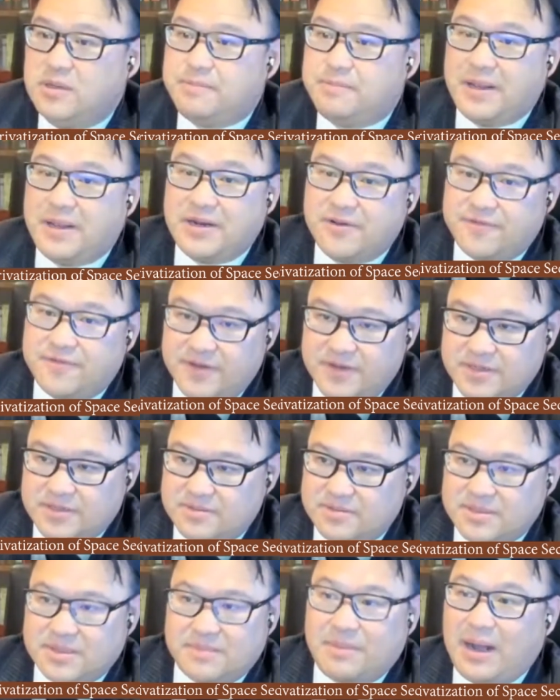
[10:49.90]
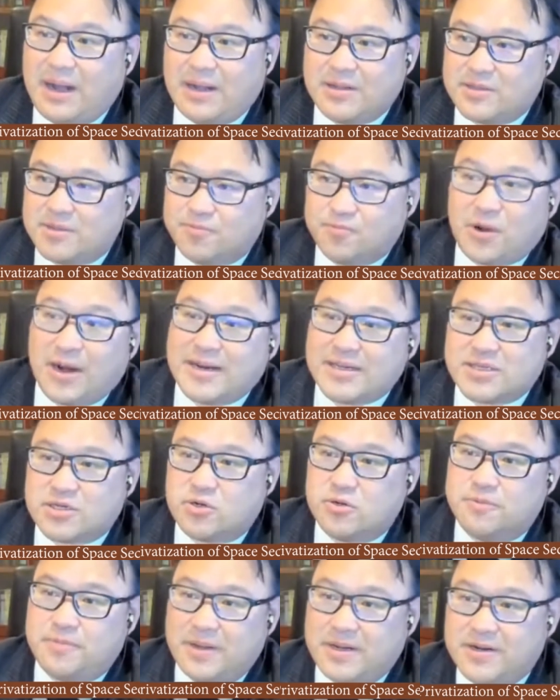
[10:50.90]
benefit, some other
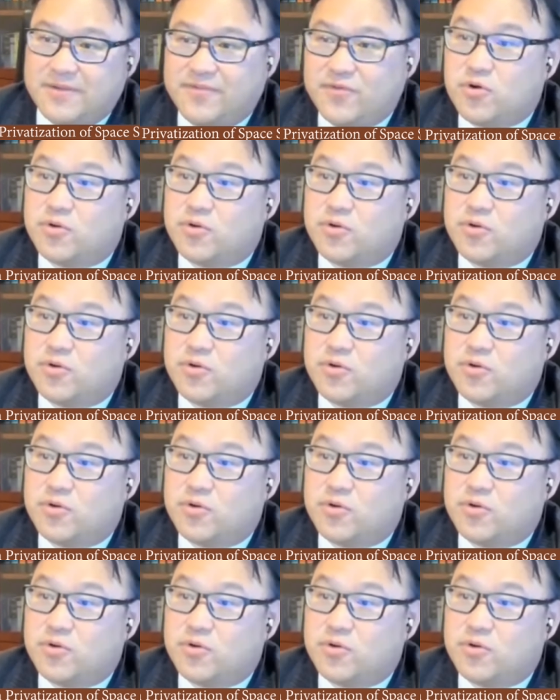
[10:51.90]
practical benefit,